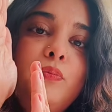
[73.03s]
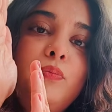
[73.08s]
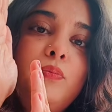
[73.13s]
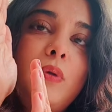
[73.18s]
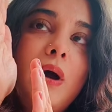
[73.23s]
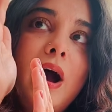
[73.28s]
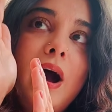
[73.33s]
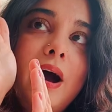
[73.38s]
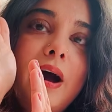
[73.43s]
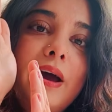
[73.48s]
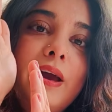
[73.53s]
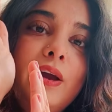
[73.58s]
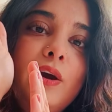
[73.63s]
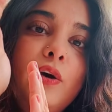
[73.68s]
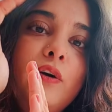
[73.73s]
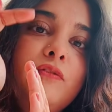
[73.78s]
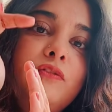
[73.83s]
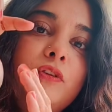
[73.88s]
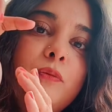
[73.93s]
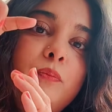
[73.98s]
high
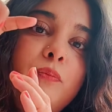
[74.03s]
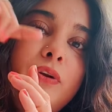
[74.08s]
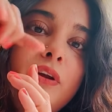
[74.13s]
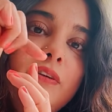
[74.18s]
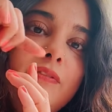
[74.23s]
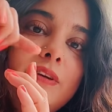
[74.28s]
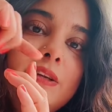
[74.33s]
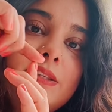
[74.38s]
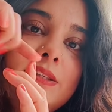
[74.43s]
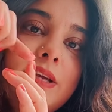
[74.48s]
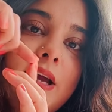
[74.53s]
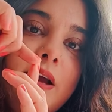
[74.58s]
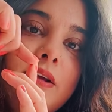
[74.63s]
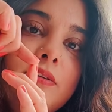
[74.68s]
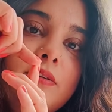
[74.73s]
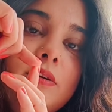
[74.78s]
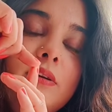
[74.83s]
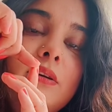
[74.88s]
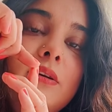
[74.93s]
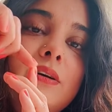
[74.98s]
of the previous
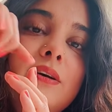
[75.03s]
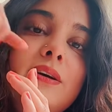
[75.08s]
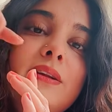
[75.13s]
candle,